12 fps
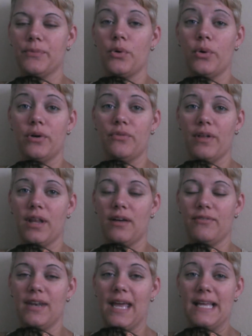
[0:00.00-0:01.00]
cord fell
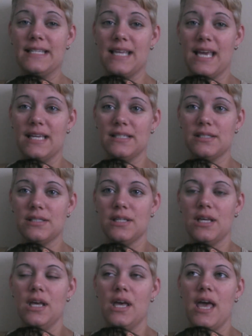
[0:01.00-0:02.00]
off at 8 days,
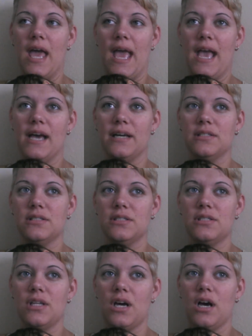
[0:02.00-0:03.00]
and